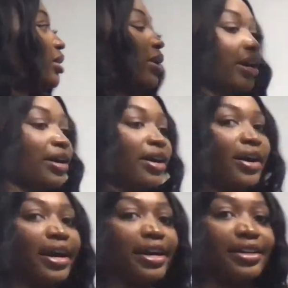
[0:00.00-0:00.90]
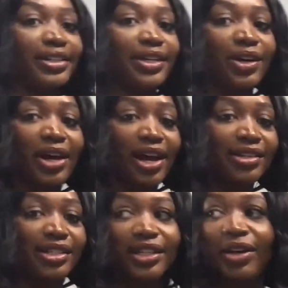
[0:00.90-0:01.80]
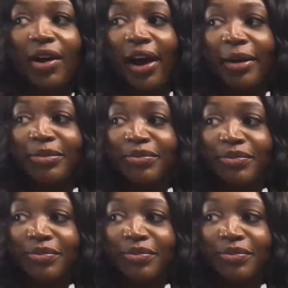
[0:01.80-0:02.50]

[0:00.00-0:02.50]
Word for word: Okay, all right. Okay, I see. Okay.